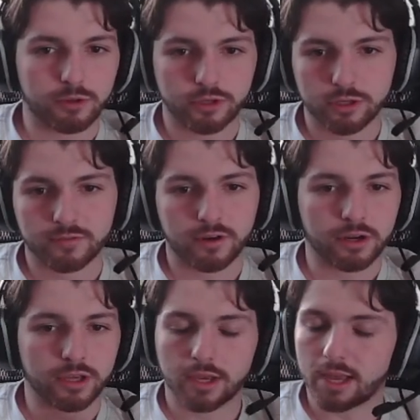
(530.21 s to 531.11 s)

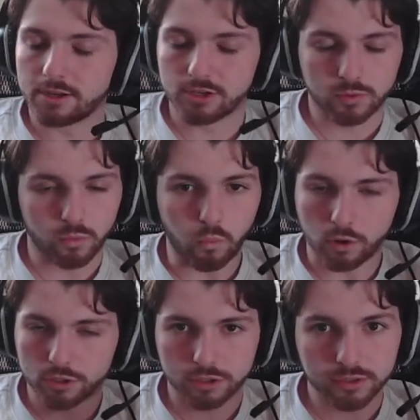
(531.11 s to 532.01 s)
Giovanni, and just
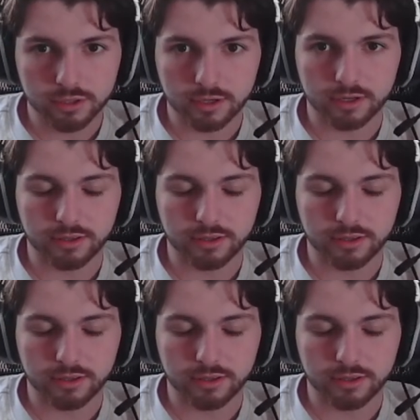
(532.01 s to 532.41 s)
one shot their